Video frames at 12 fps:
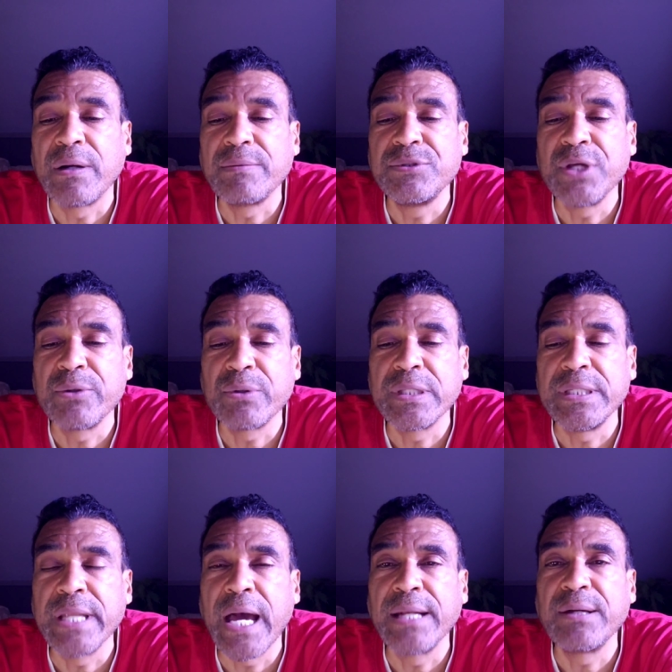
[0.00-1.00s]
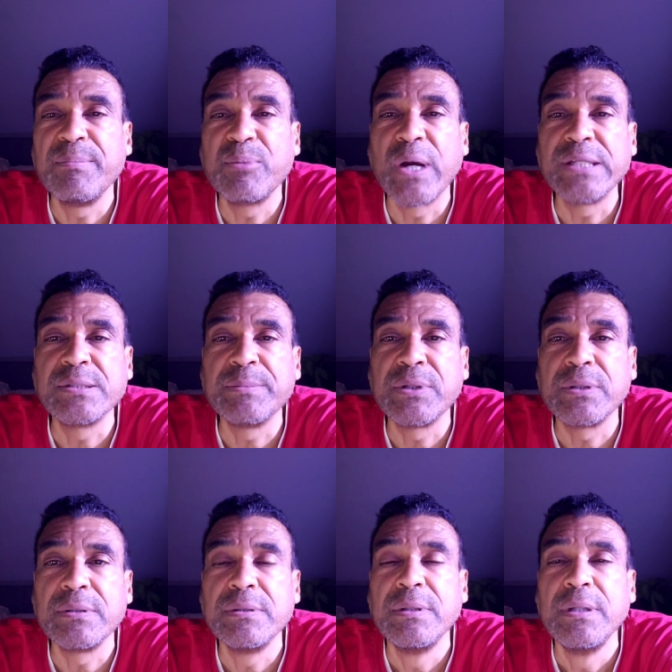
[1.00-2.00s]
are generally non-compressible,